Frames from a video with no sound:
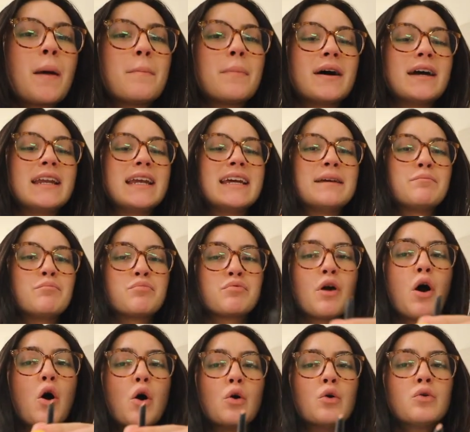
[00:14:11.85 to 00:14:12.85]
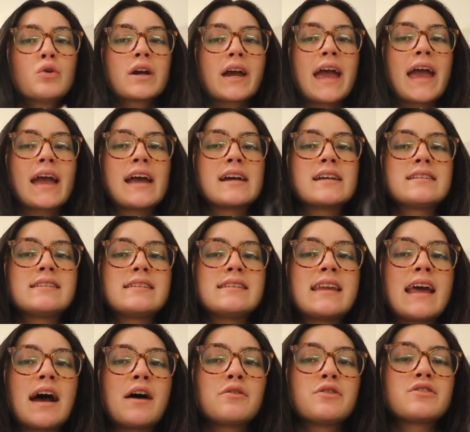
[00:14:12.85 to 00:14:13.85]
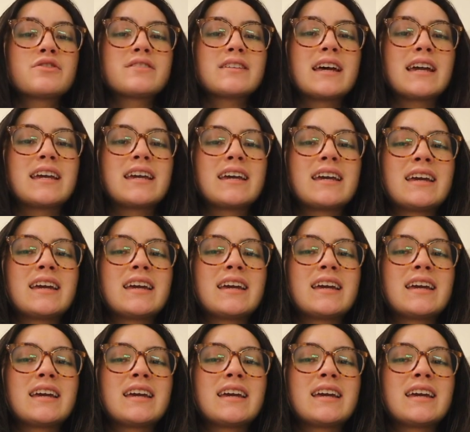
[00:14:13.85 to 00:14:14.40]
But it broke and now there's like